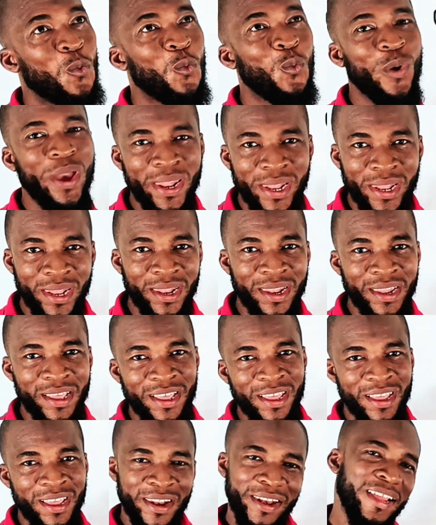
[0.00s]
Well,
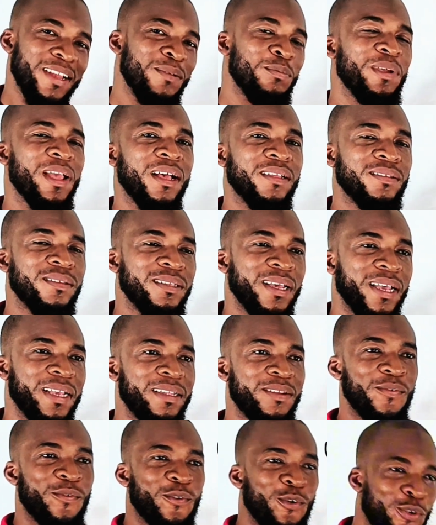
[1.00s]
let me answer
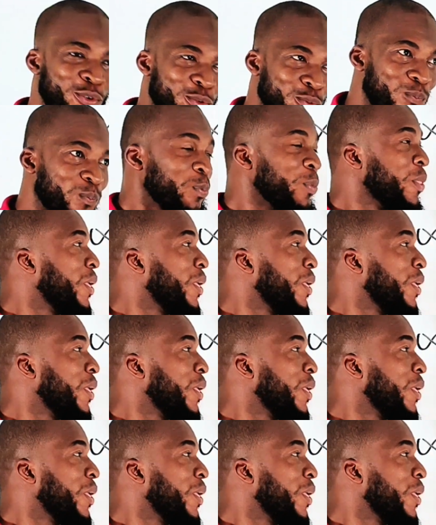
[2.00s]
it for you.